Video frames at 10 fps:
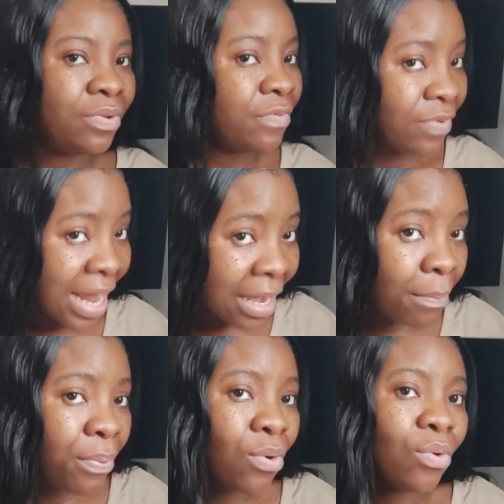
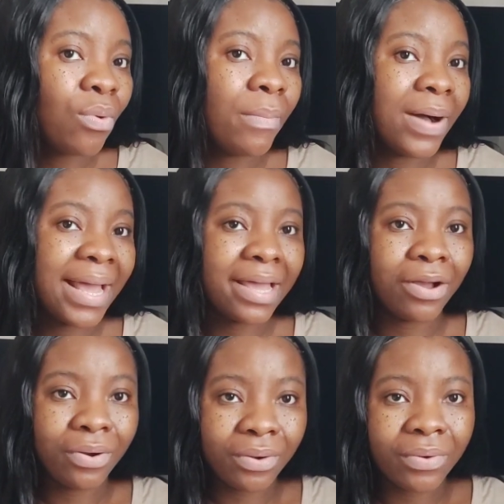flagpole
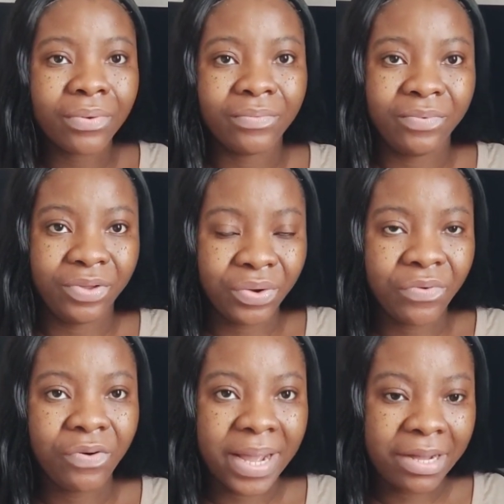
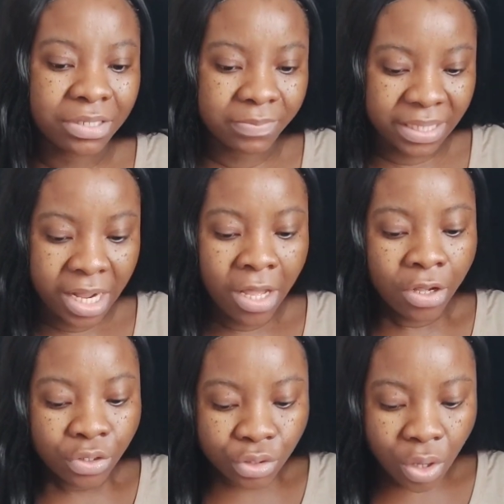for my husband.
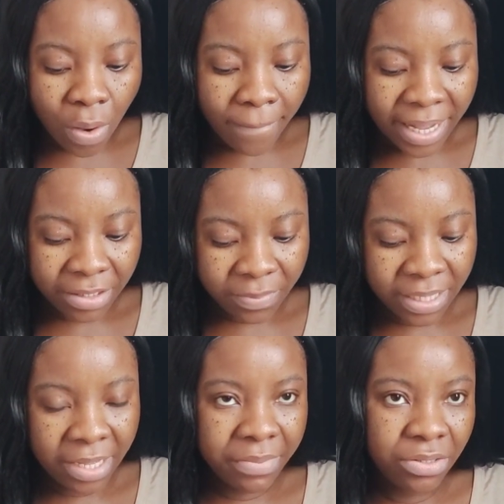So my
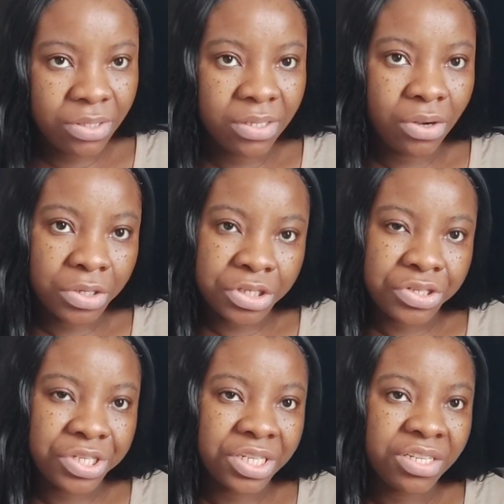husband came into the
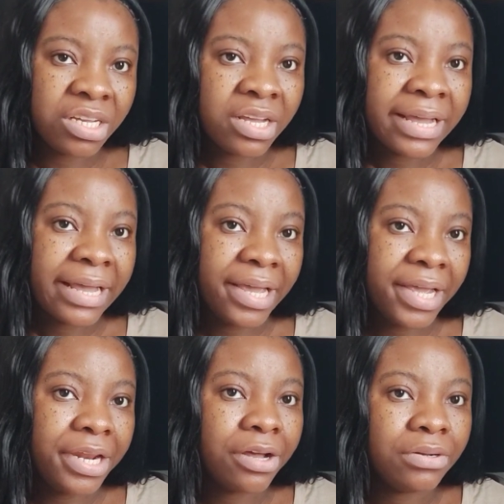country
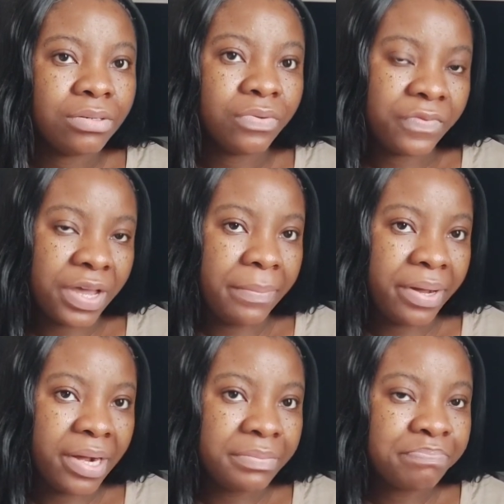in
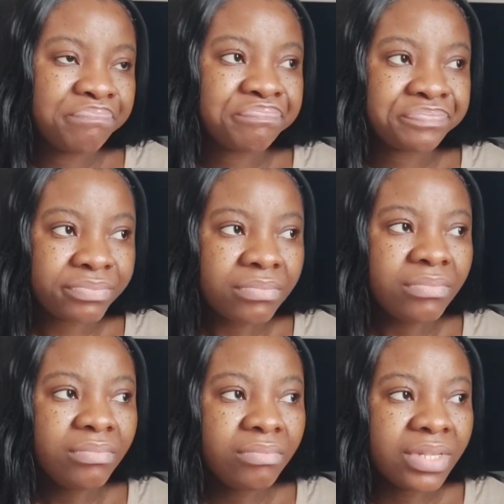November,
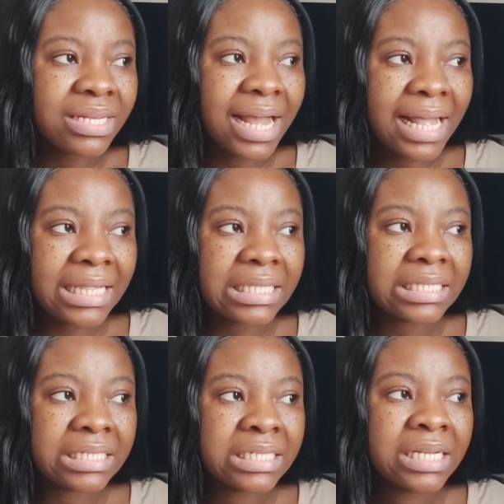and